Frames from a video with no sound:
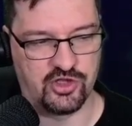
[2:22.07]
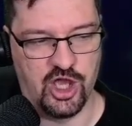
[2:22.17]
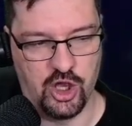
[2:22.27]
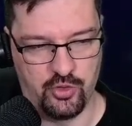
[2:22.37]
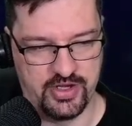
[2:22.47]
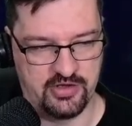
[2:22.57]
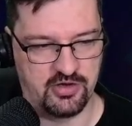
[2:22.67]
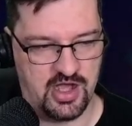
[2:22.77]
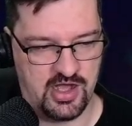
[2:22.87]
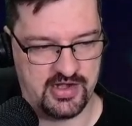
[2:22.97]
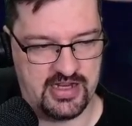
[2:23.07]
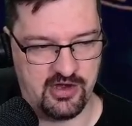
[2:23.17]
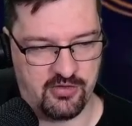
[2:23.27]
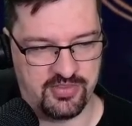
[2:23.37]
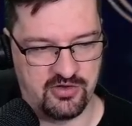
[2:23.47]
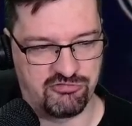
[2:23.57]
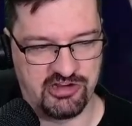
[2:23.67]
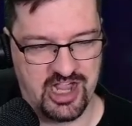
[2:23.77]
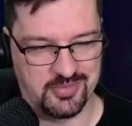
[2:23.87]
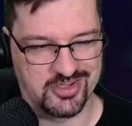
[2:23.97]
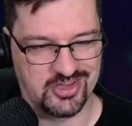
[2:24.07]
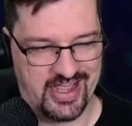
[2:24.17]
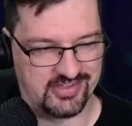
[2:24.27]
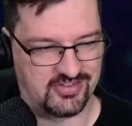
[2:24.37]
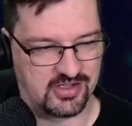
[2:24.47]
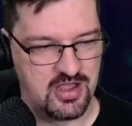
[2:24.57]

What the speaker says: Odin on here. Then Green Goblin Classic.